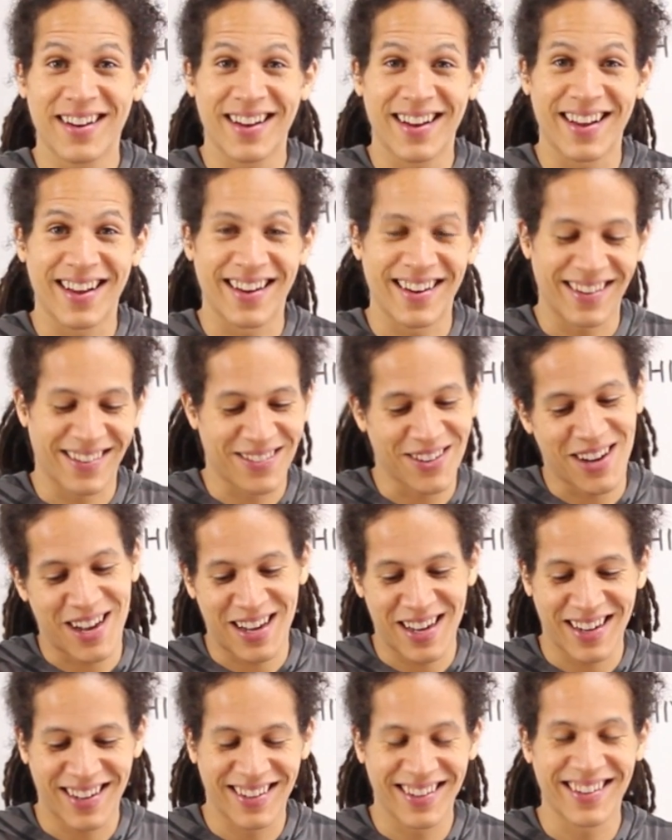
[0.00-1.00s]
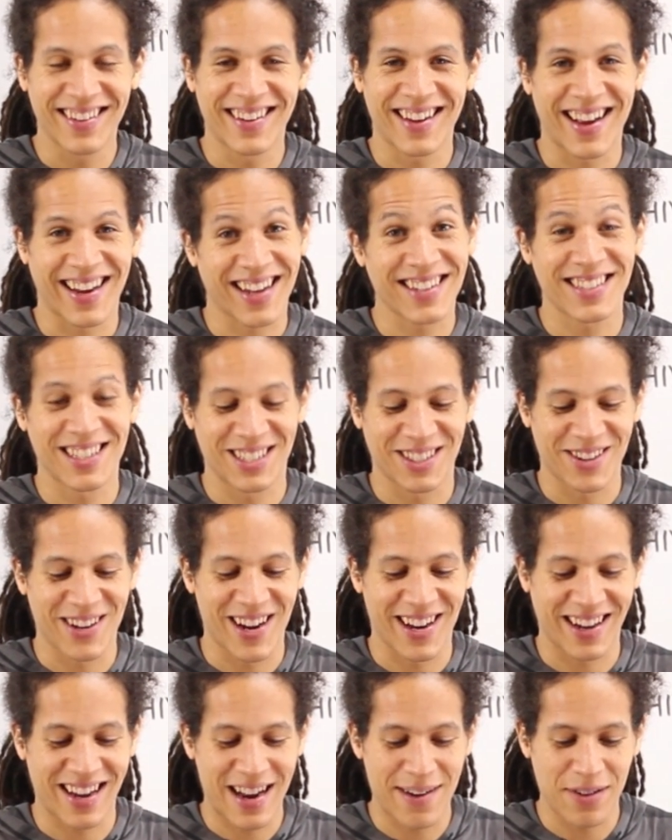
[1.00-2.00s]
And well, I guess I'll show you
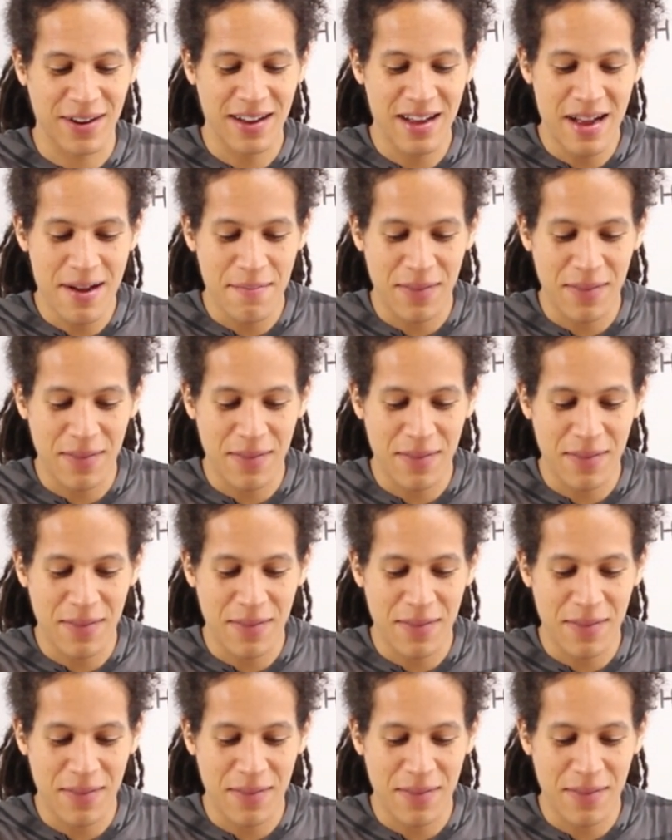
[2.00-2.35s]
on camera,